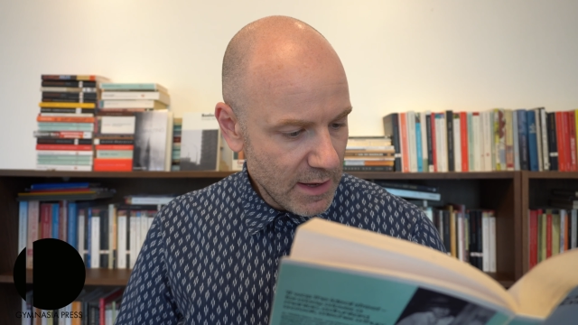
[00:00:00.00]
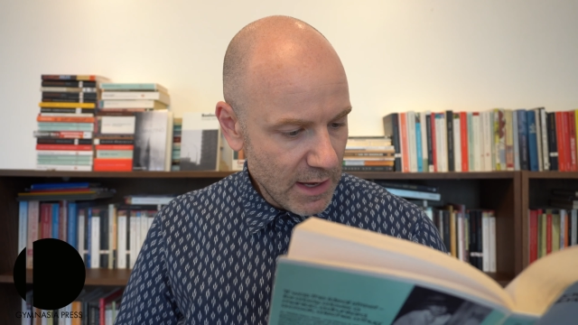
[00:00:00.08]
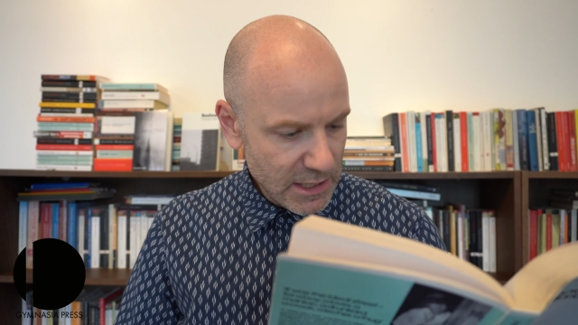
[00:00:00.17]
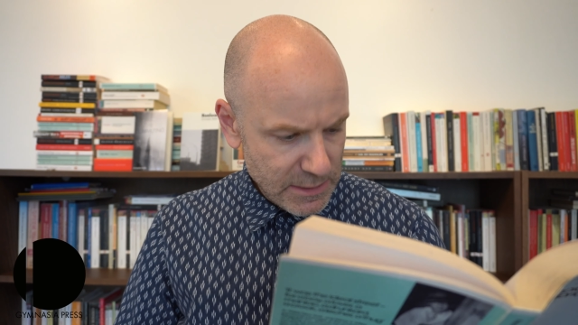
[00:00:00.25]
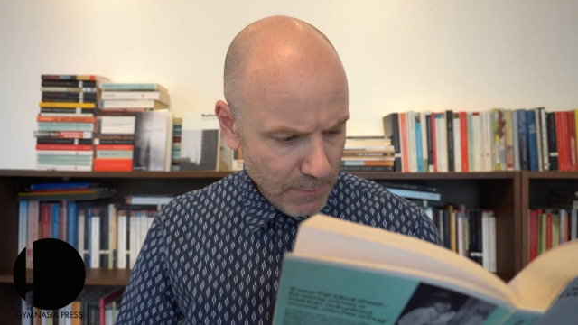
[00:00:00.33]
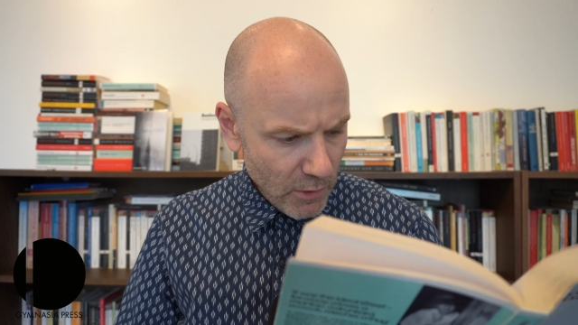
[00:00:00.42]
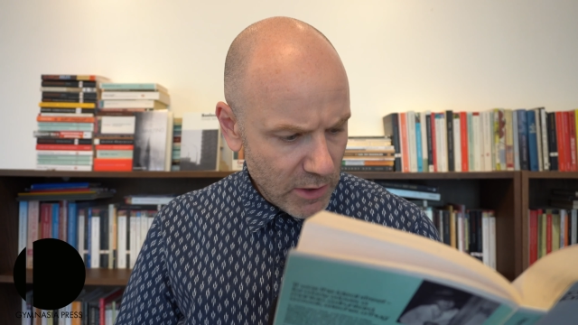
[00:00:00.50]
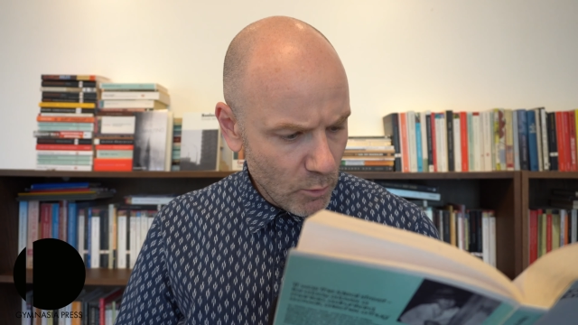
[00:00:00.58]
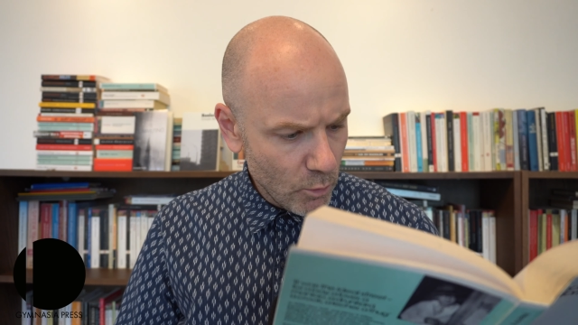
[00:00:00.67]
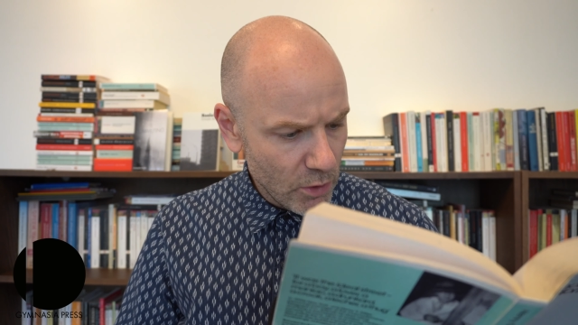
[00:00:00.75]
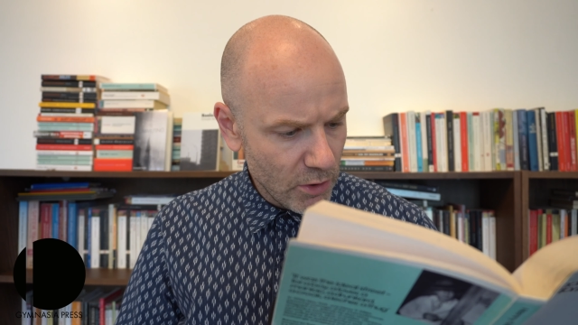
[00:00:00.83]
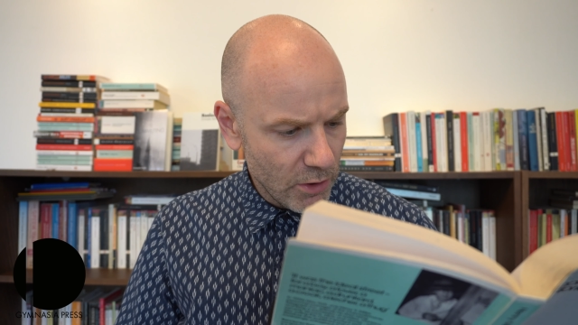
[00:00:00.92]
A spoken
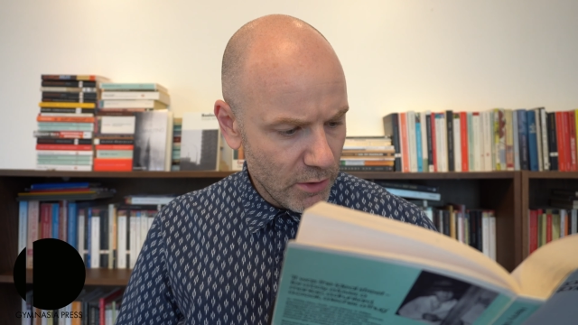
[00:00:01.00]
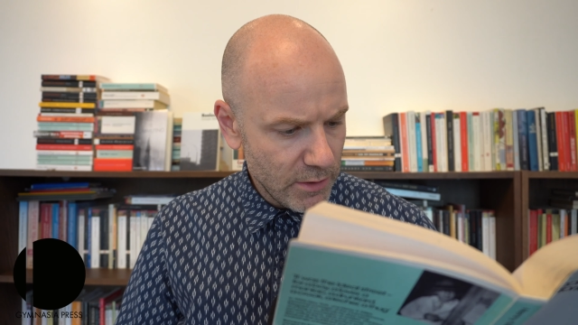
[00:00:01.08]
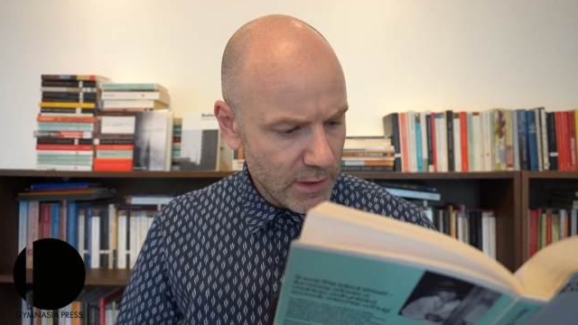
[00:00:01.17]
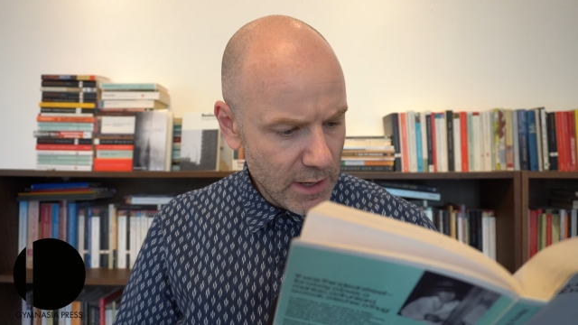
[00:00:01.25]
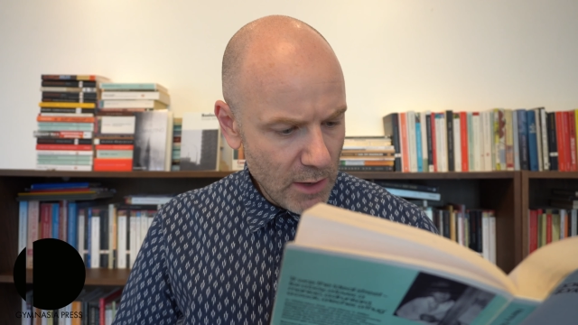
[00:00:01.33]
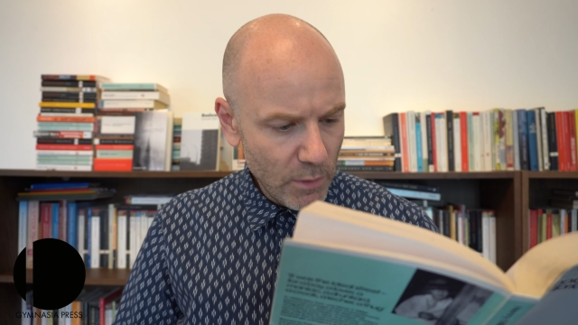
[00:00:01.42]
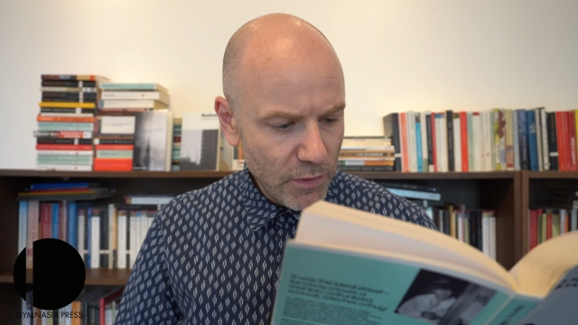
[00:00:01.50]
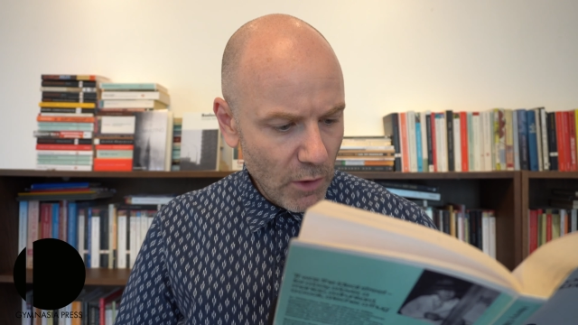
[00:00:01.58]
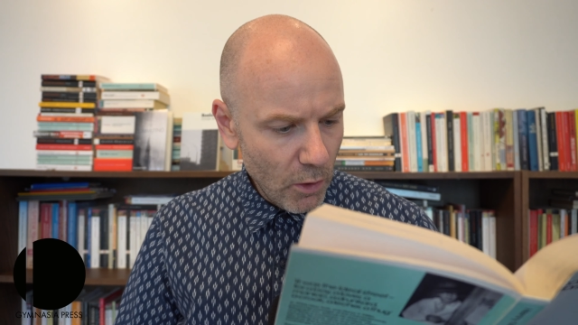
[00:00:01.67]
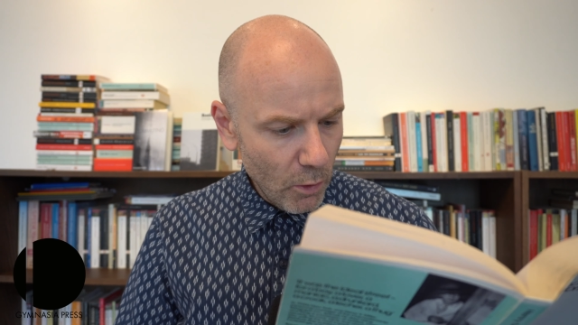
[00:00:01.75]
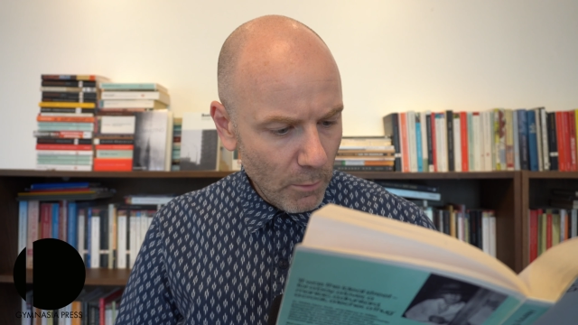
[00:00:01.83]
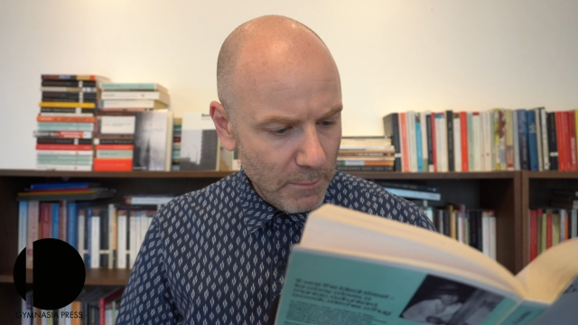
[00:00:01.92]
word with the
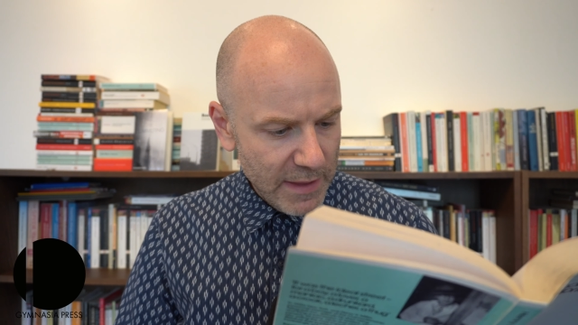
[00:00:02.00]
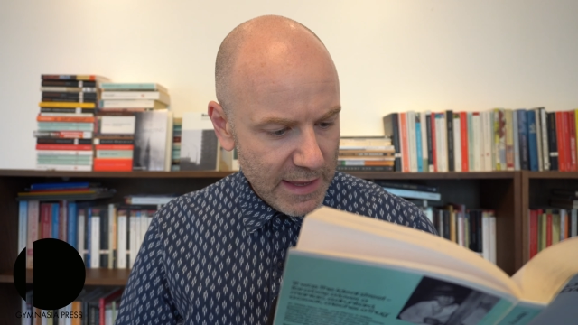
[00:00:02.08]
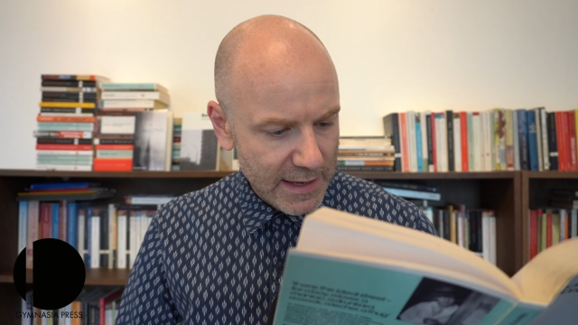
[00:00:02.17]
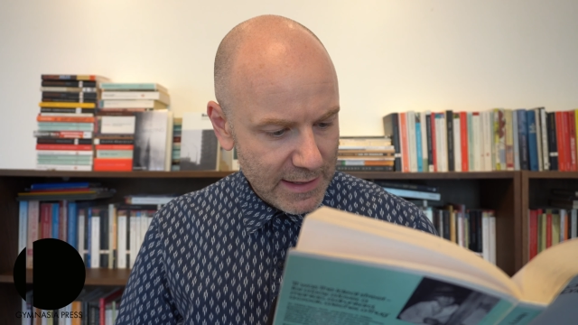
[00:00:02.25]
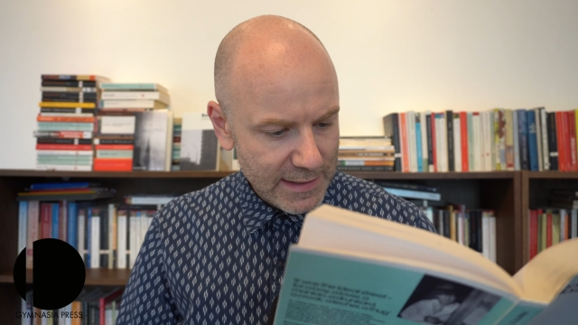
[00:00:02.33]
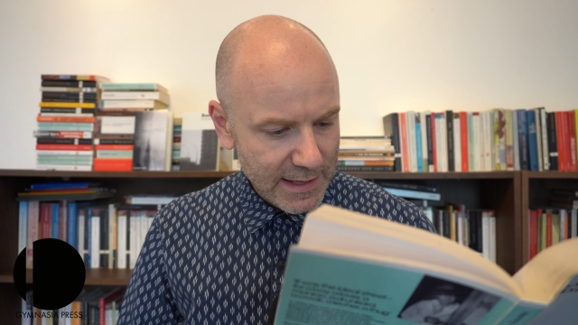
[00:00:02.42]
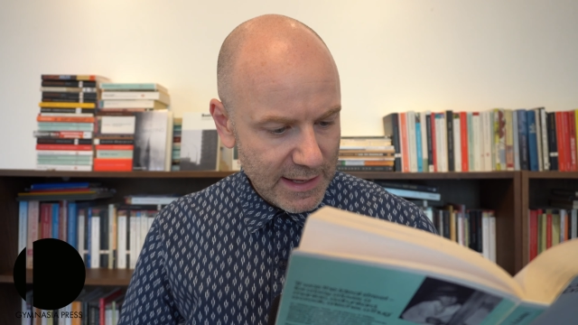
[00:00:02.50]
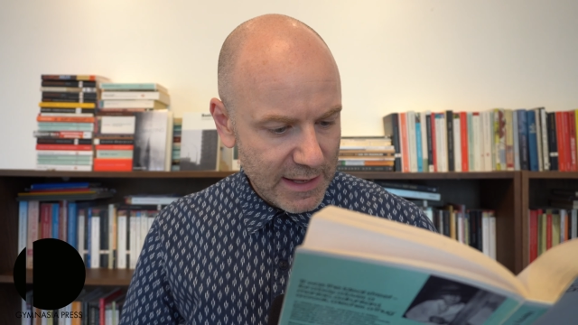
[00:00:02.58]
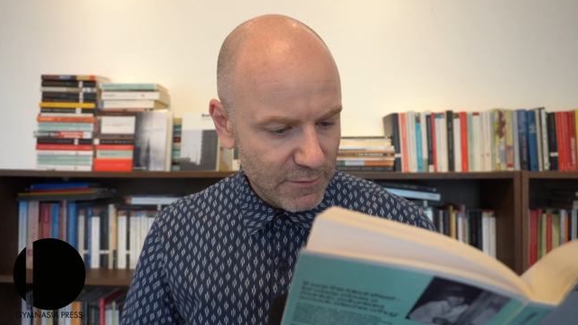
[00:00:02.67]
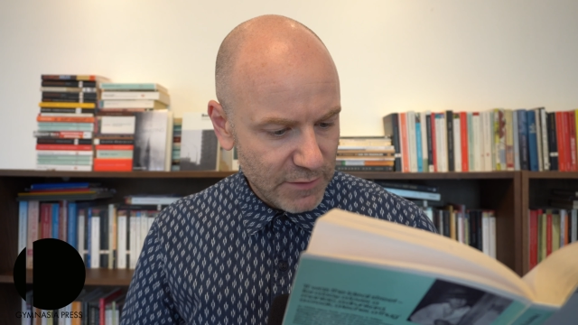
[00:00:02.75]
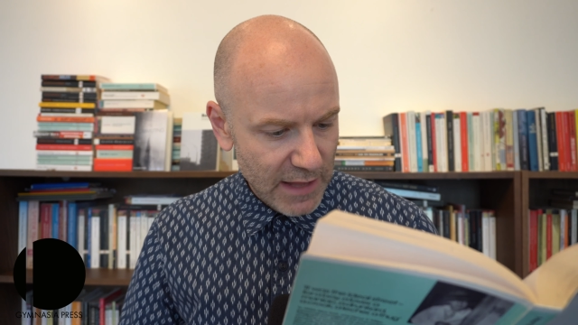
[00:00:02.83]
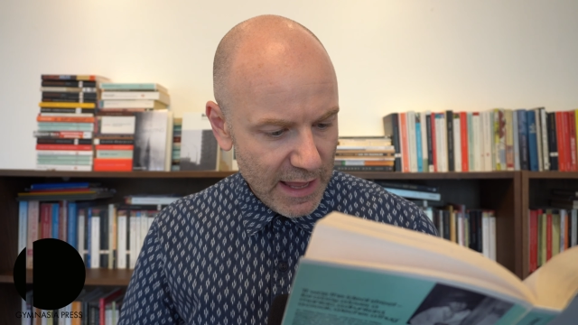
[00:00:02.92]
whole being can
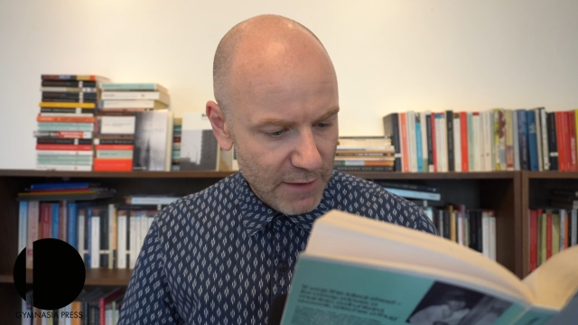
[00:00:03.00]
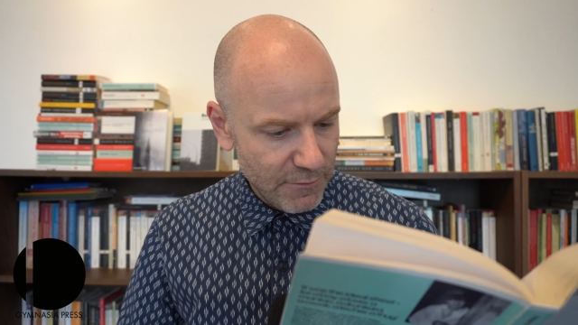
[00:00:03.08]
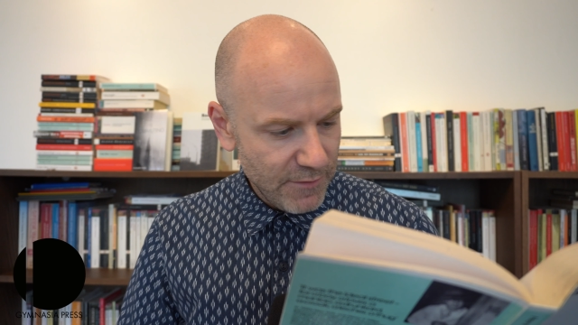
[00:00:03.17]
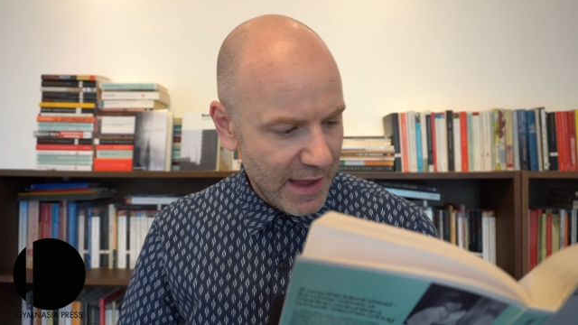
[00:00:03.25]
give life.